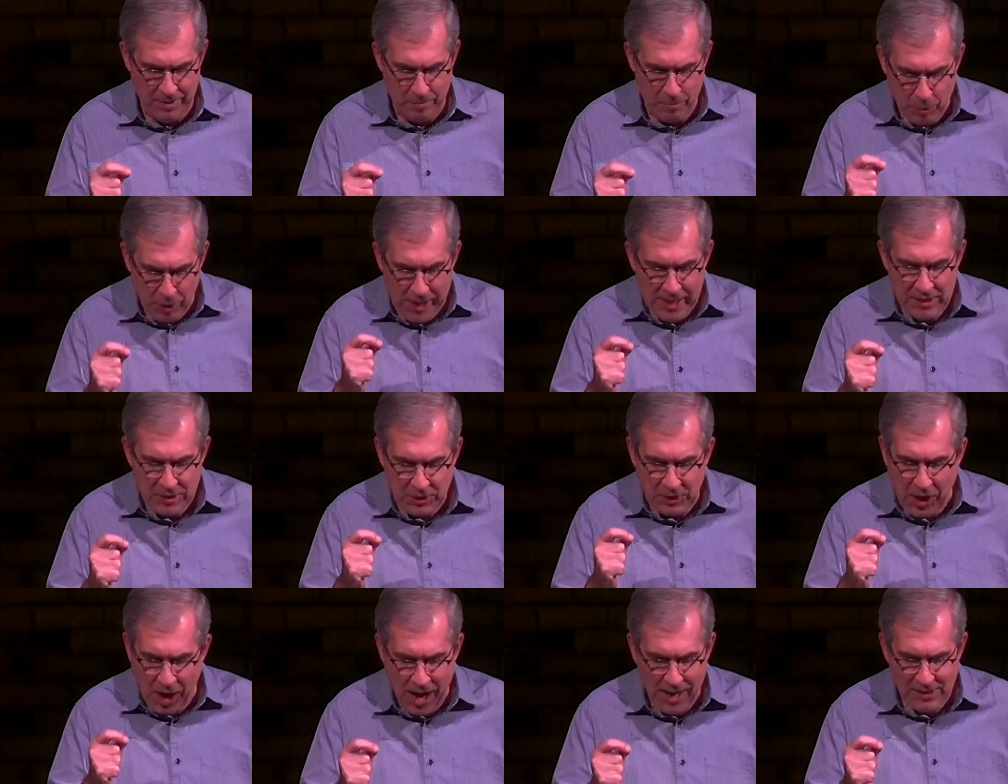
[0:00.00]

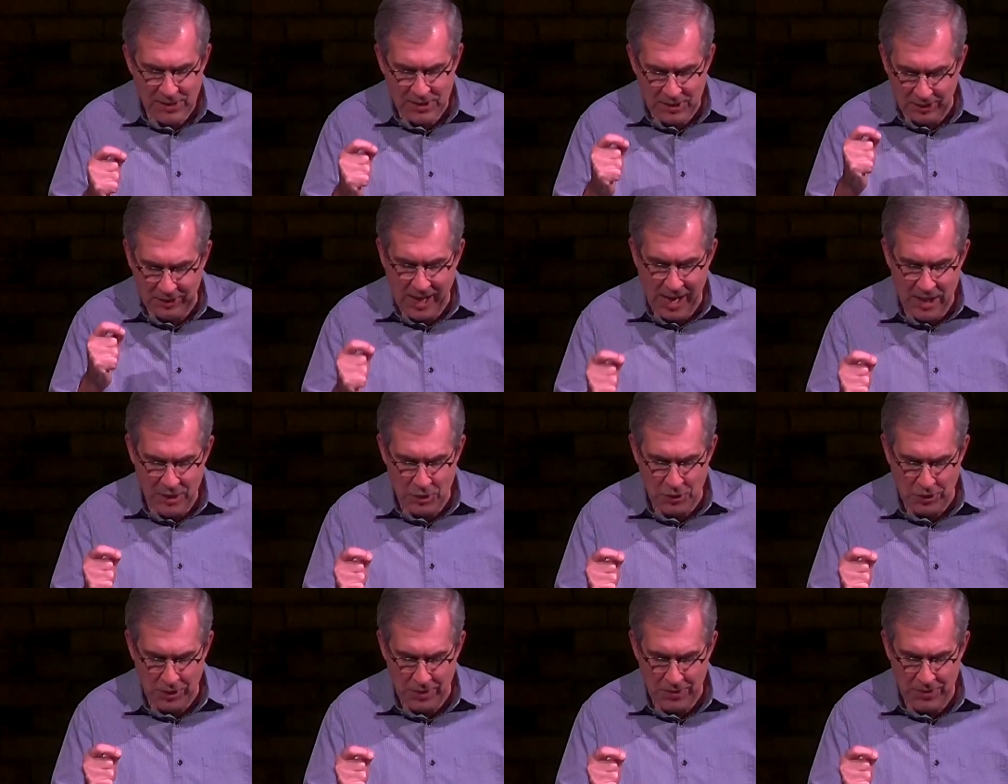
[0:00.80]
brings
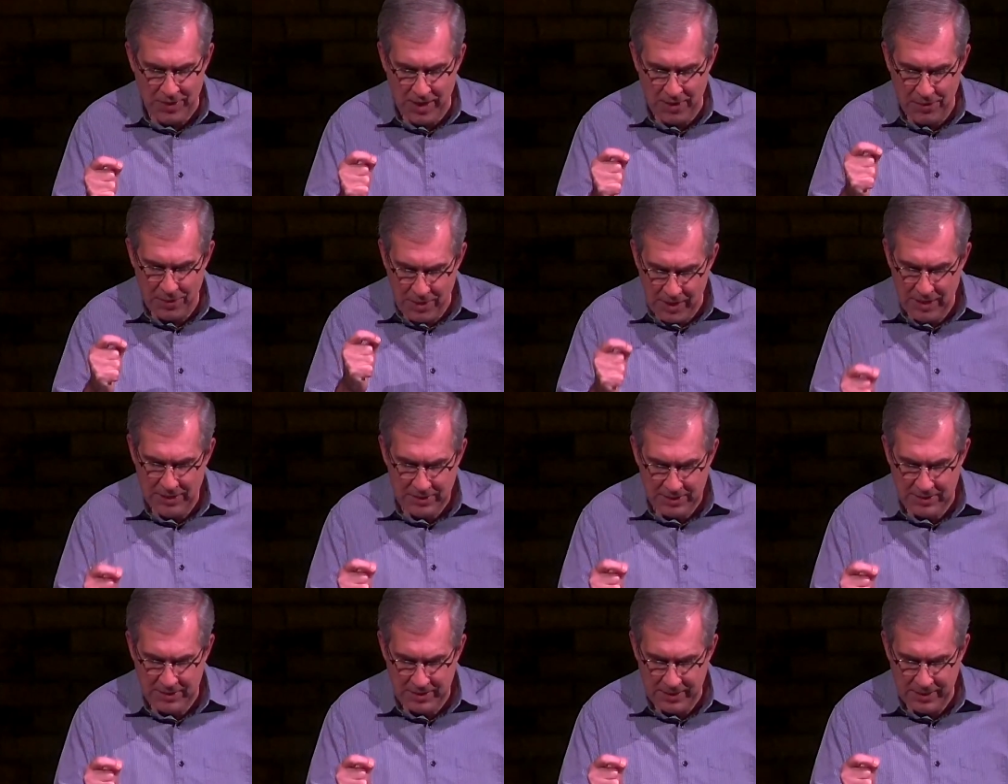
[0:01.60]
consolation that
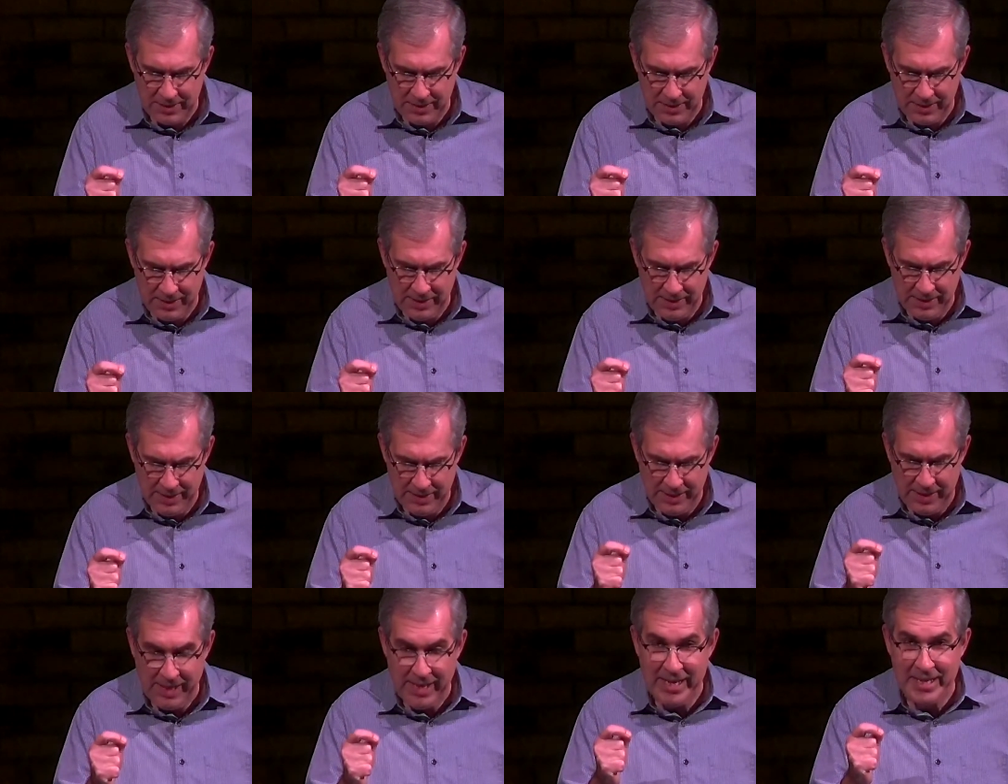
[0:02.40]
this
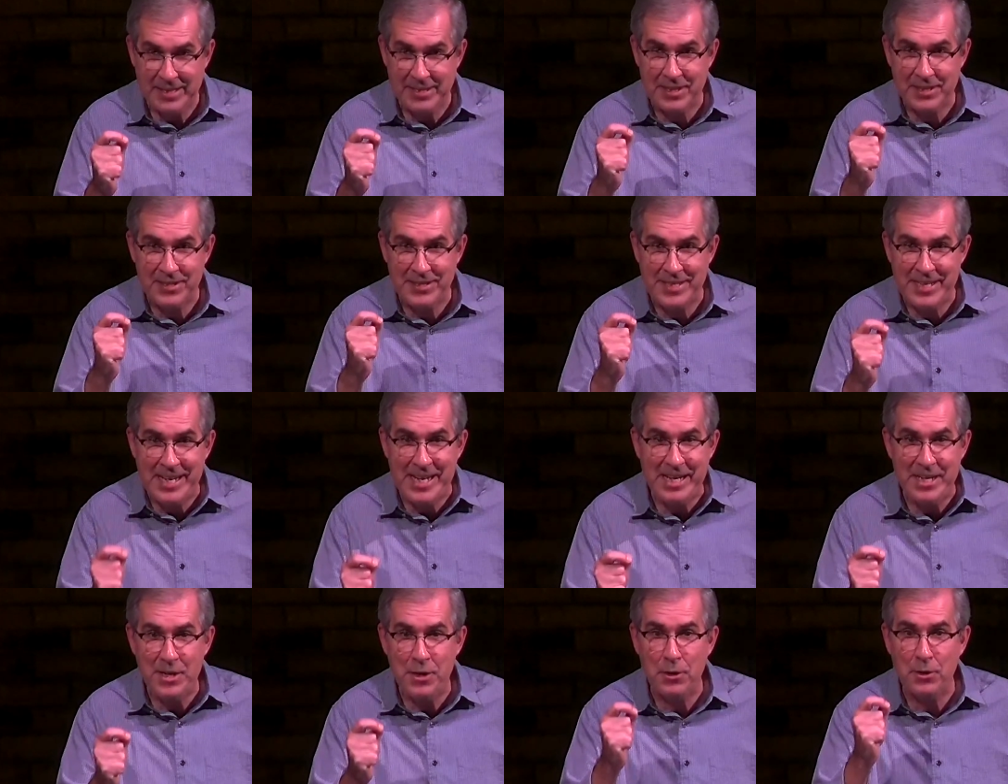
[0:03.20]
is
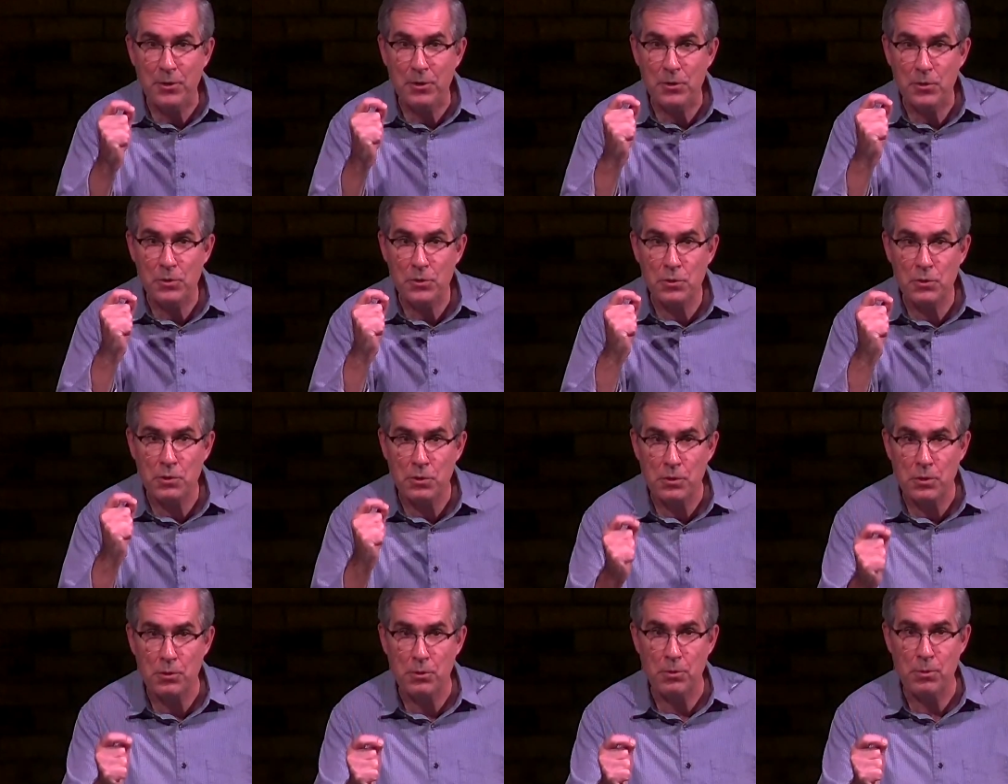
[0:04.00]
indeed
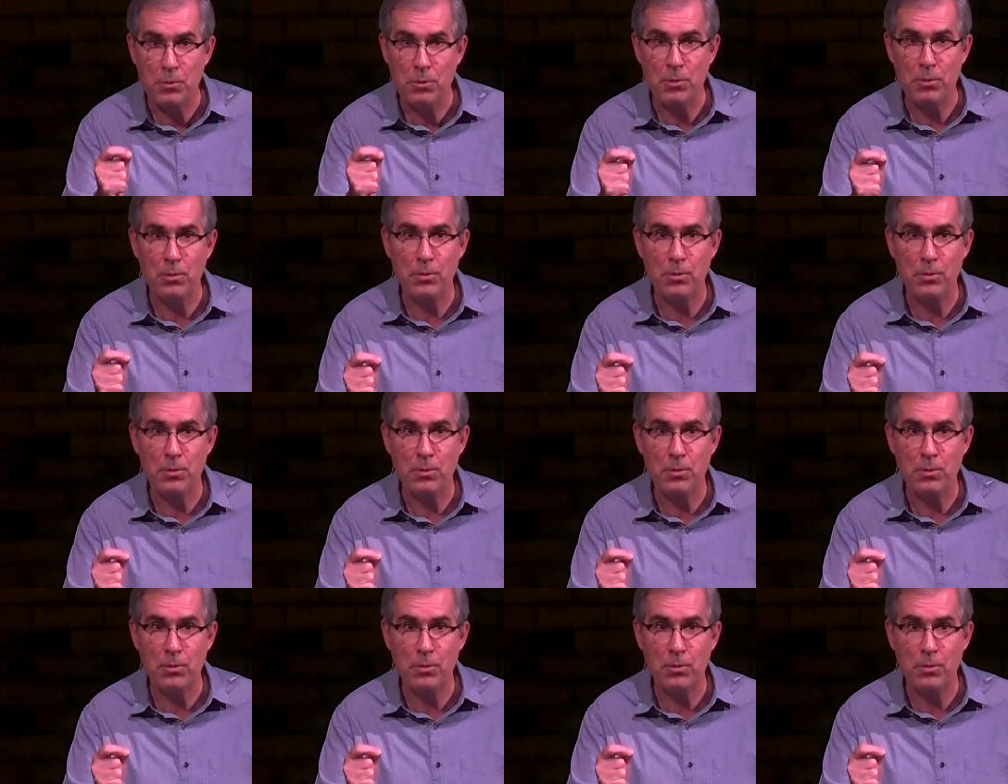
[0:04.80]
true."